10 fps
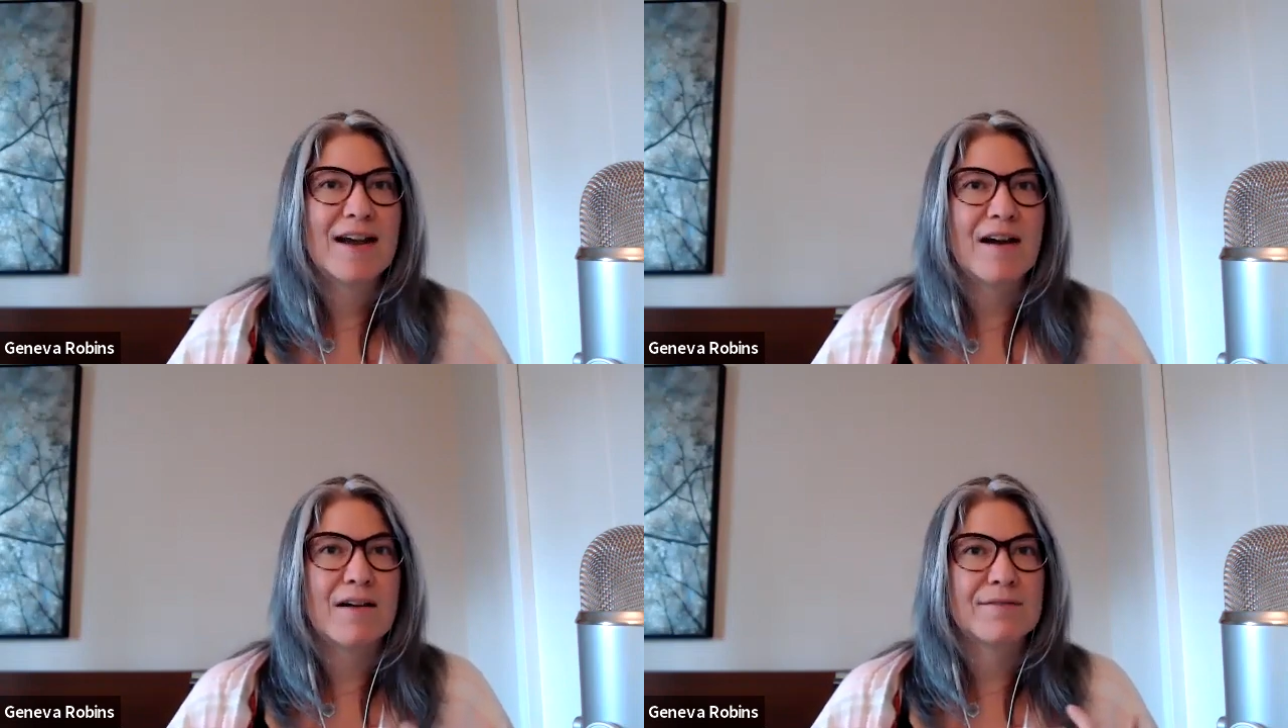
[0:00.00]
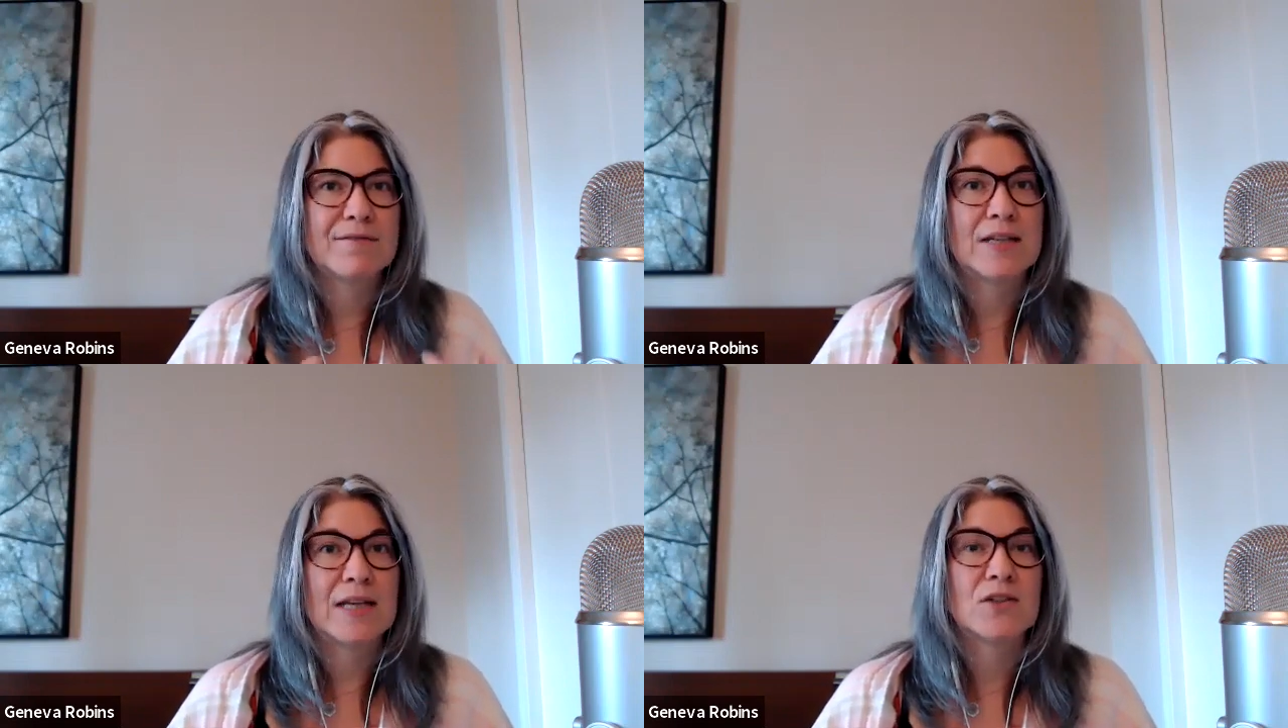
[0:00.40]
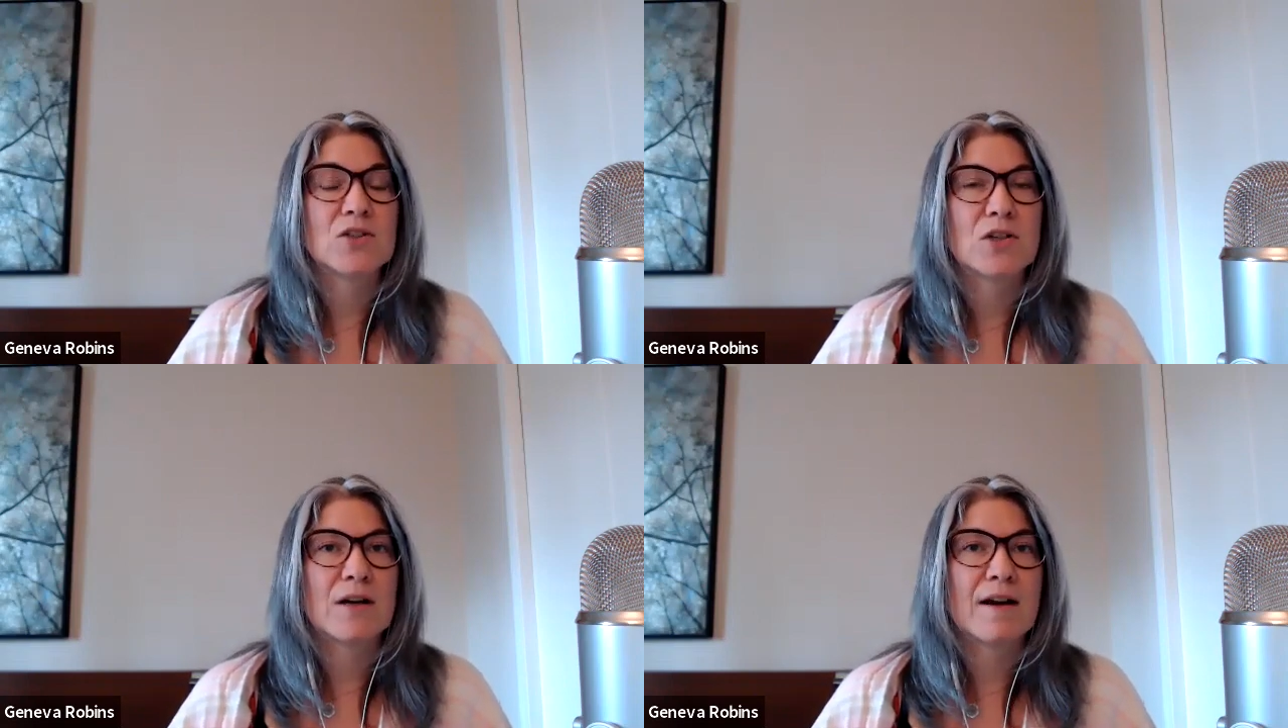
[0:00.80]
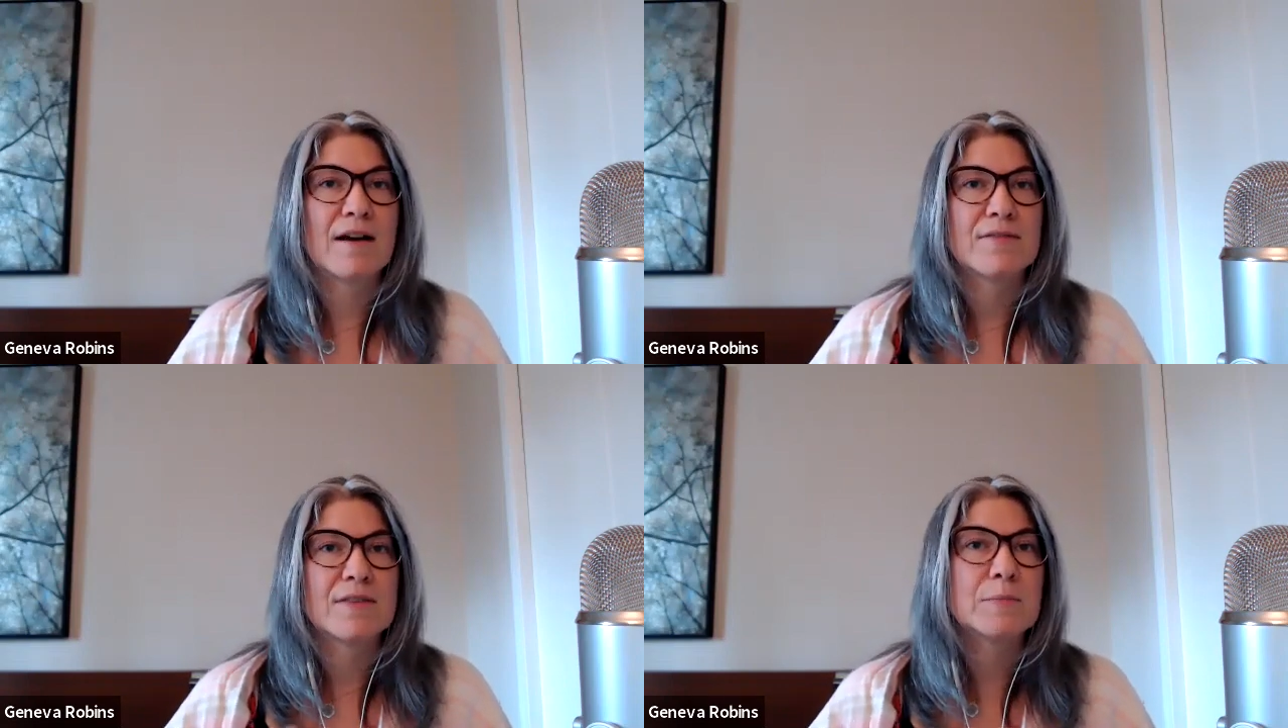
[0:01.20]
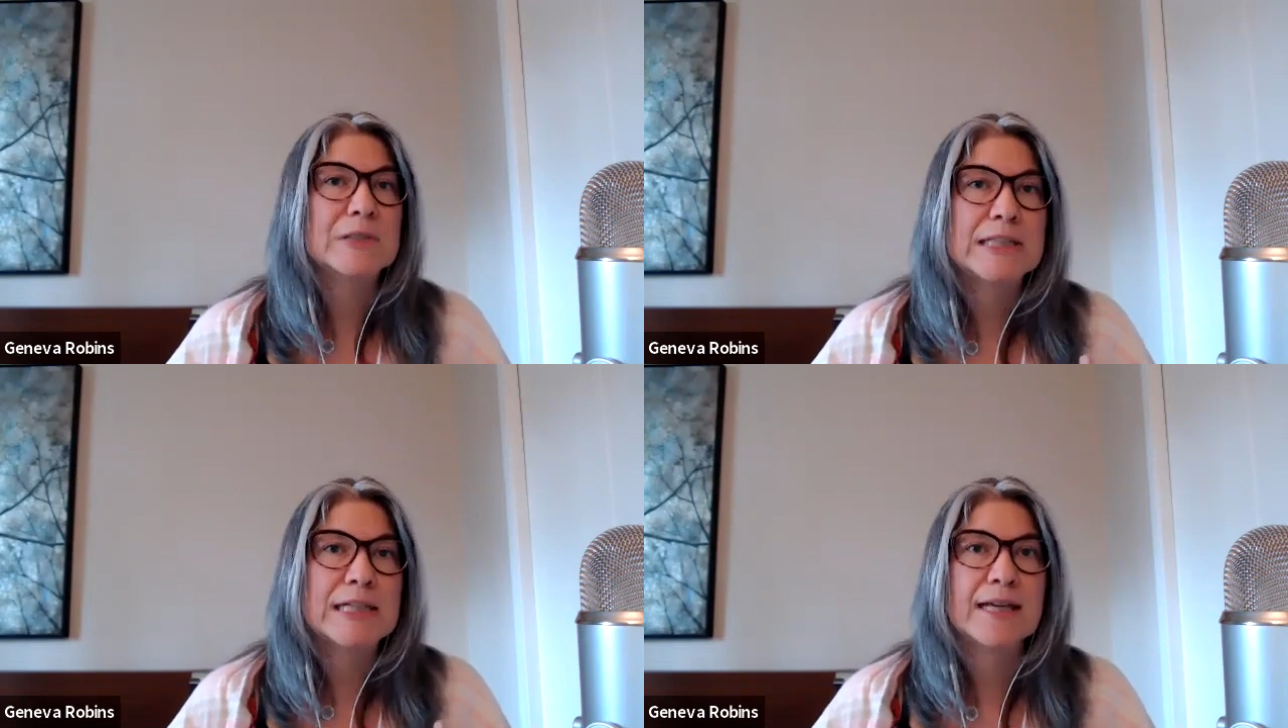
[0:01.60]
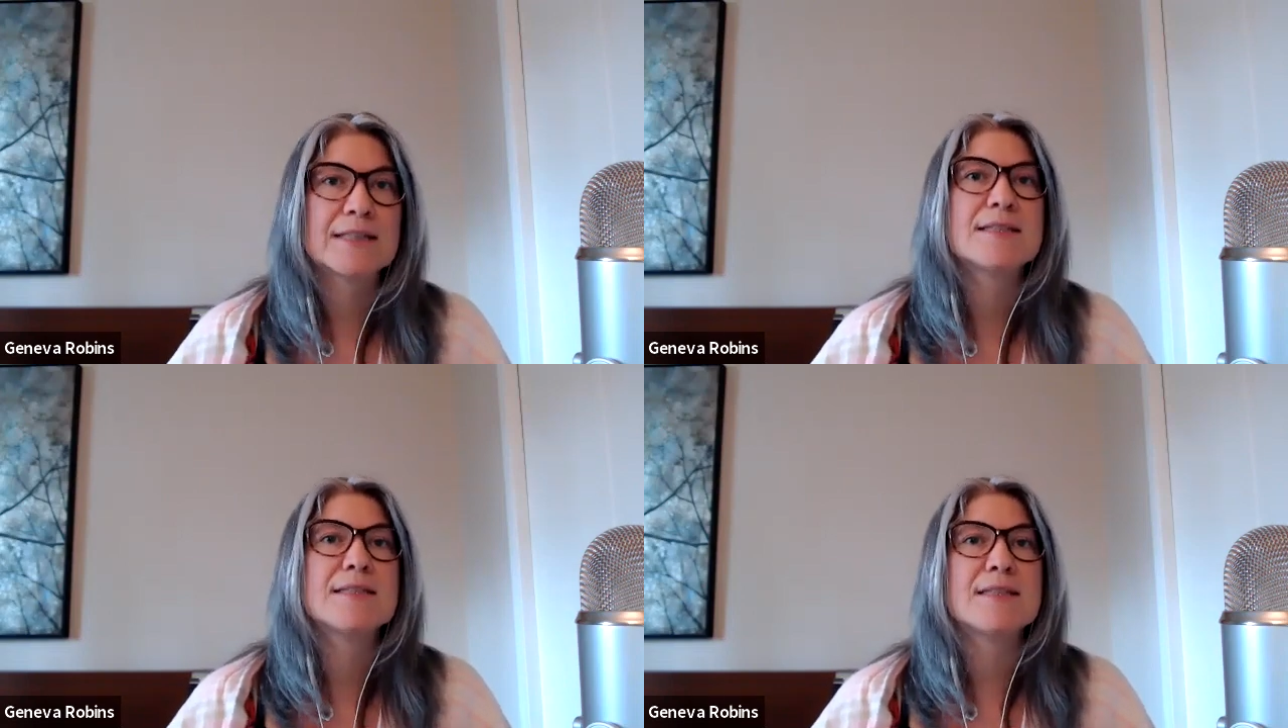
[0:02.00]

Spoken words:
of nature, of the plants,